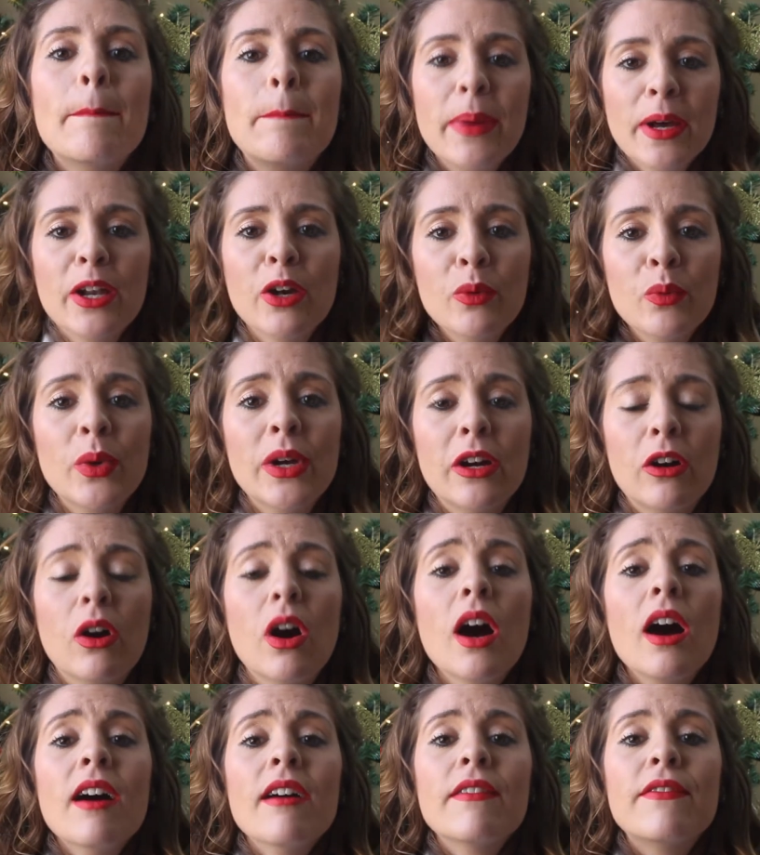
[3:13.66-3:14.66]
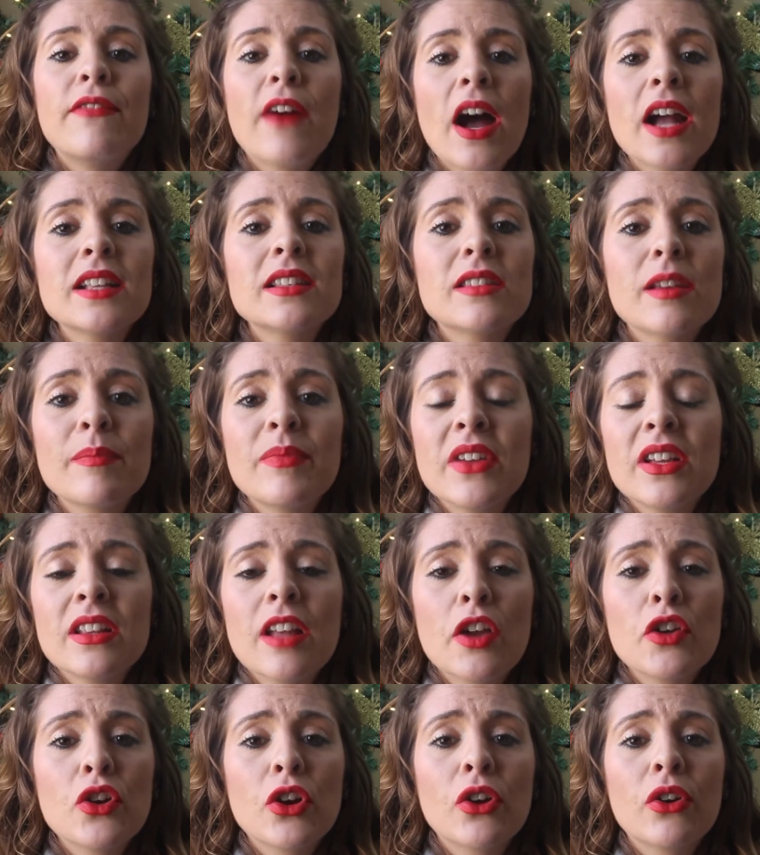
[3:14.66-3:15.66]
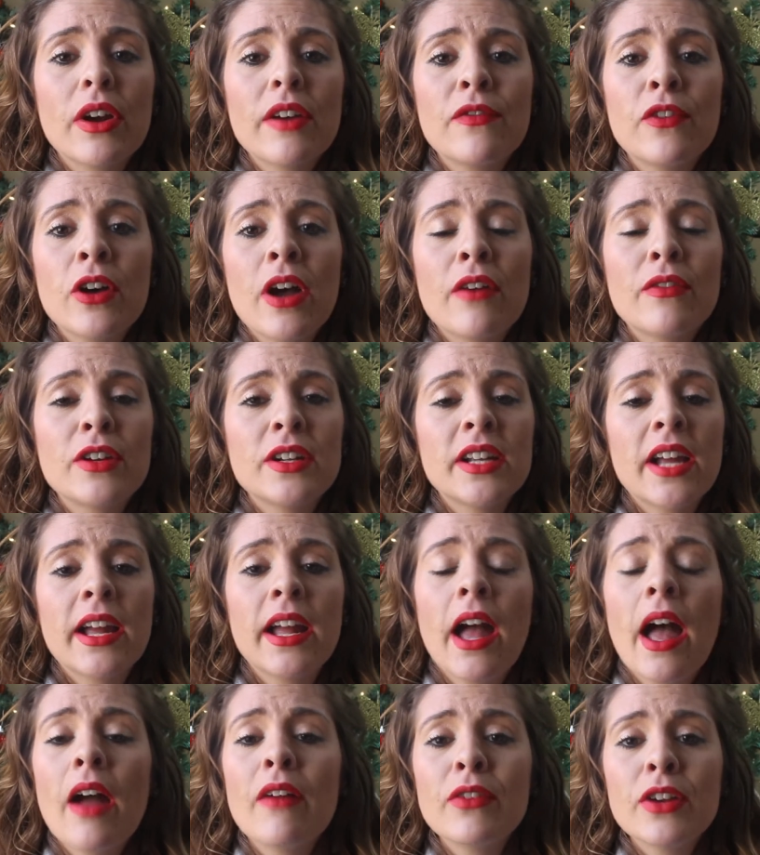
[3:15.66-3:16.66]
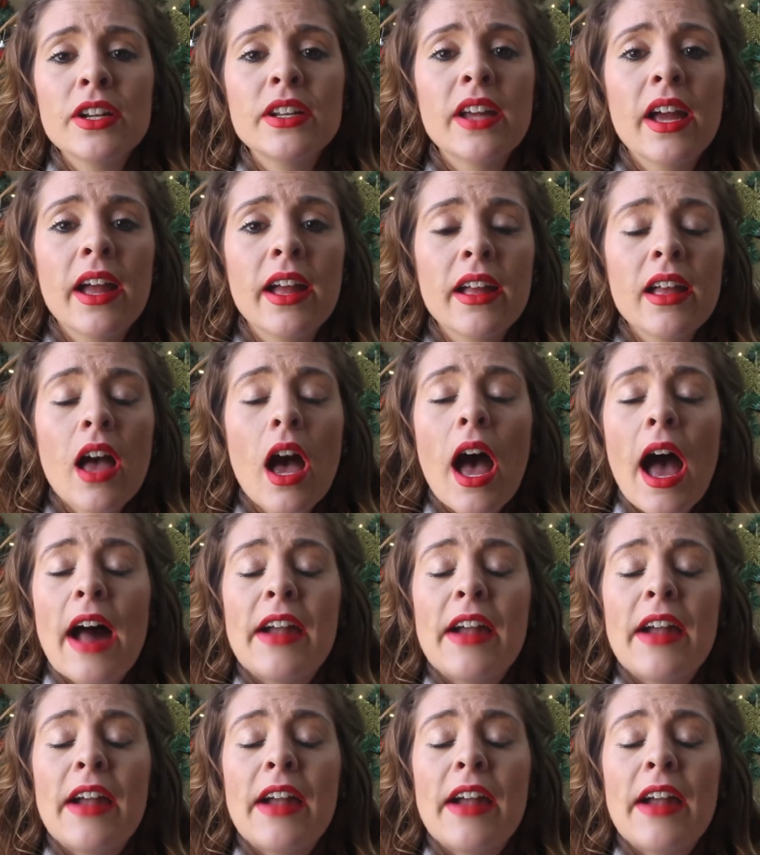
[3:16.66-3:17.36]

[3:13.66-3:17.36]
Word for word: But it will. Find something that you're grateful every day, every day,